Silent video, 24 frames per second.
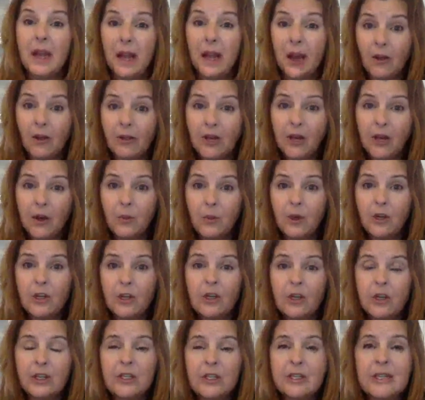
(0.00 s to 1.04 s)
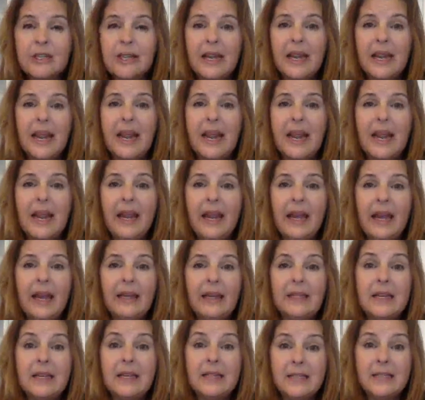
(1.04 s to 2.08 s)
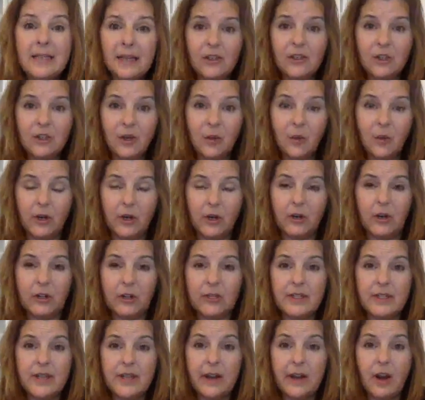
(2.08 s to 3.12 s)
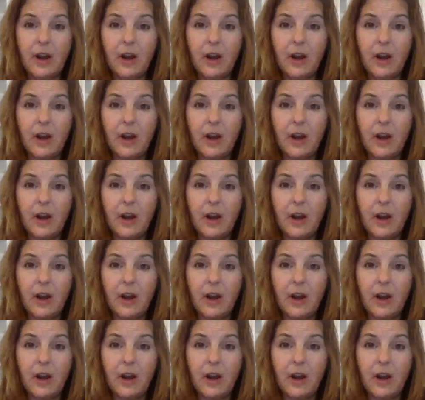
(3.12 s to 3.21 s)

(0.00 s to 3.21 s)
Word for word: healthcare workers and essential workers that